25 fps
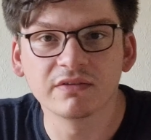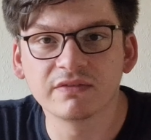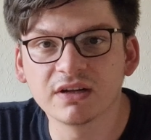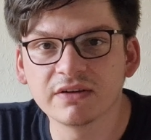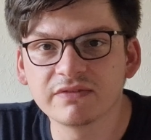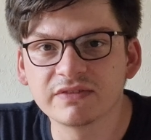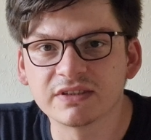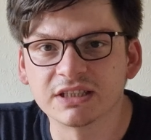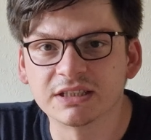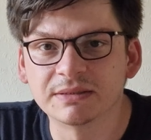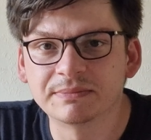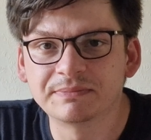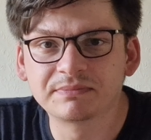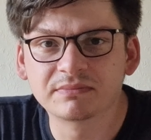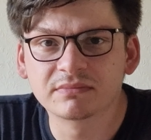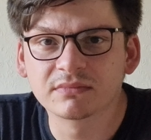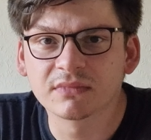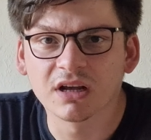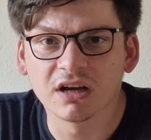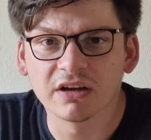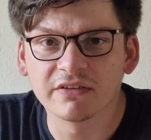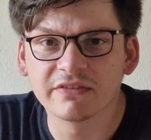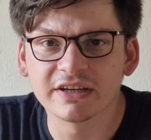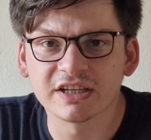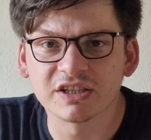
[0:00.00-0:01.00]
loved it.
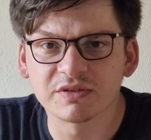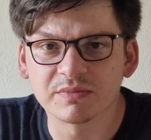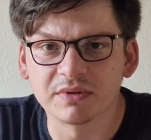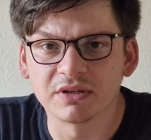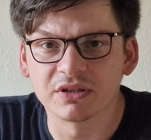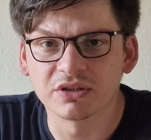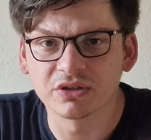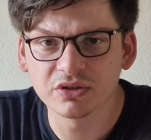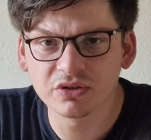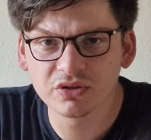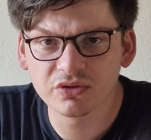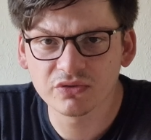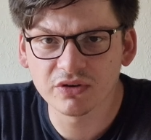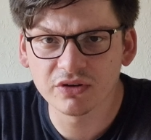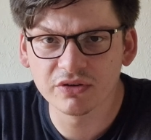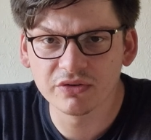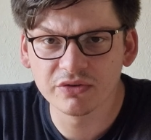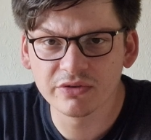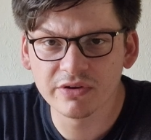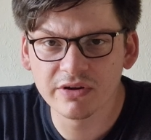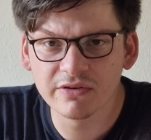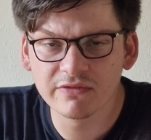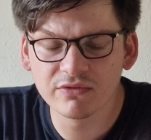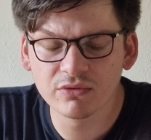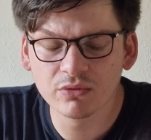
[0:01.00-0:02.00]
I think it's been a good grinder
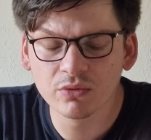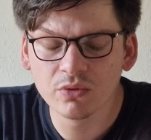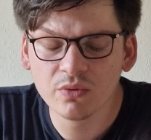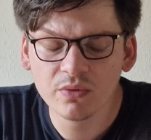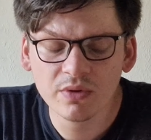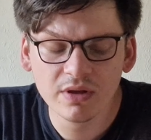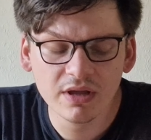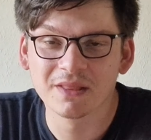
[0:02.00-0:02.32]
overall.